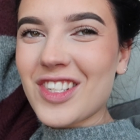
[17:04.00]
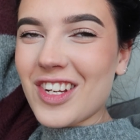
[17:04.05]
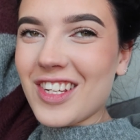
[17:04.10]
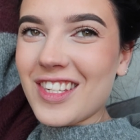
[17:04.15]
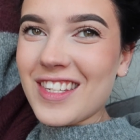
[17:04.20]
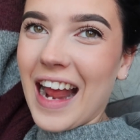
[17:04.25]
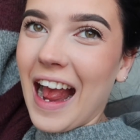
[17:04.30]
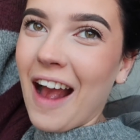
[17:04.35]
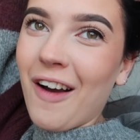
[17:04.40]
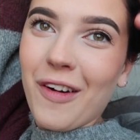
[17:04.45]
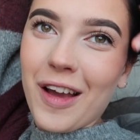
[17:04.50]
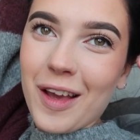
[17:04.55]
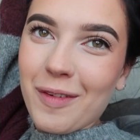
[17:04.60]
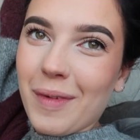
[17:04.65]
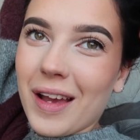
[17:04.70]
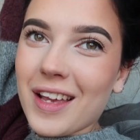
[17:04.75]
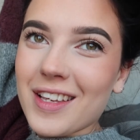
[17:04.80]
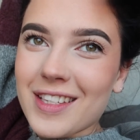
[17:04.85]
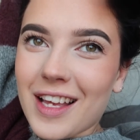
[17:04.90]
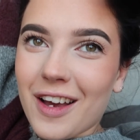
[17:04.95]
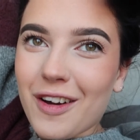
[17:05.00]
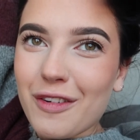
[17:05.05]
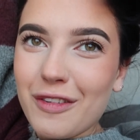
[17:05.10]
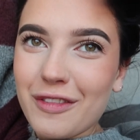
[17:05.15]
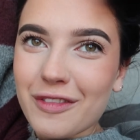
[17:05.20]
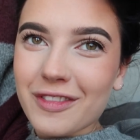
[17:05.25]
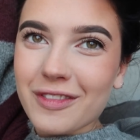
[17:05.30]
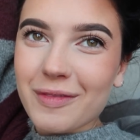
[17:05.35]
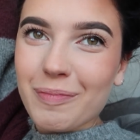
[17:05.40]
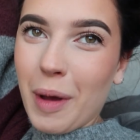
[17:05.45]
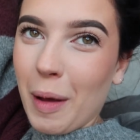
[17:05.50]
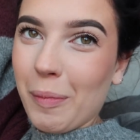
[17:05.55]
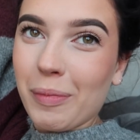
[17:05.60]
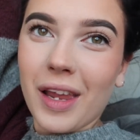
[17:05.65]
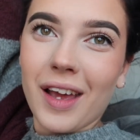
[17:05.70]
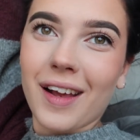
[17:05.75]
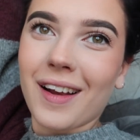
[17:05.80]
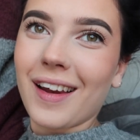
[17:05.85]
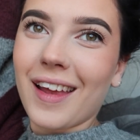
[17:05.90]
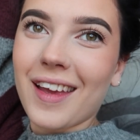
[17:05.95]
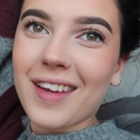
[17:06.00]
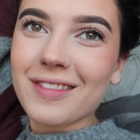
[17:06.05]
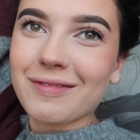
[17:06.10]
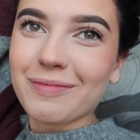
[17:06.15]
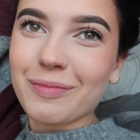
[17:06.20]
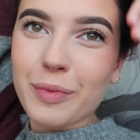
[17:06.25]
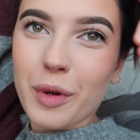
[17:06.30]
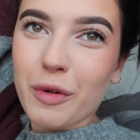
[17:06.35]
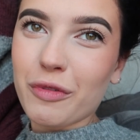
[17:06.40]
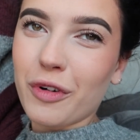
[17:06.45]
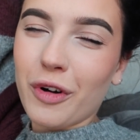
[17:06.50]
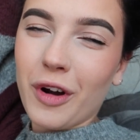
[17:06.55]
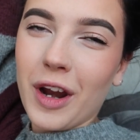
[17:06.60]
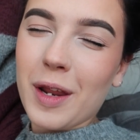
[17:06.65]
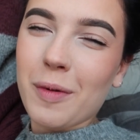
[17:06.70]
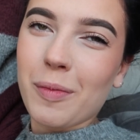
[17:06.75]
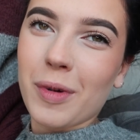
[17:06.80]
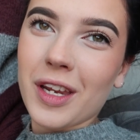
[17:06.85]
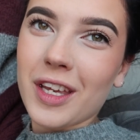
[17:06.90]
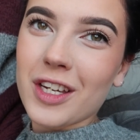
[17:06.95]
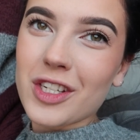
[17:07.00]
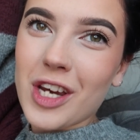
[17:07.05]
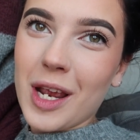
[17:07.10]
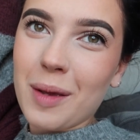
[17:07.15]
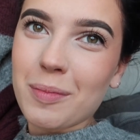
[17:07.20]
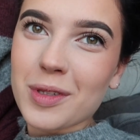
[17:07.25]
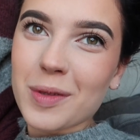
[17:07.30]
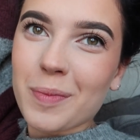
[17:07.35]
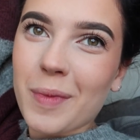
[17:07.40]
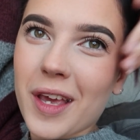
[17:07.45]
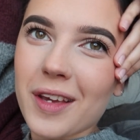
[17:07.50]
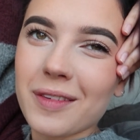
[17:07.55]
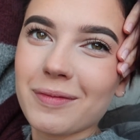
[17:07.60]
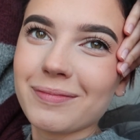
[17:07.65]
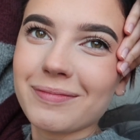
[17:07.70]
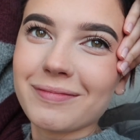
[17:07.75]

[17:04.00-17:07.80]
just outing myself publicly before anybody shames me.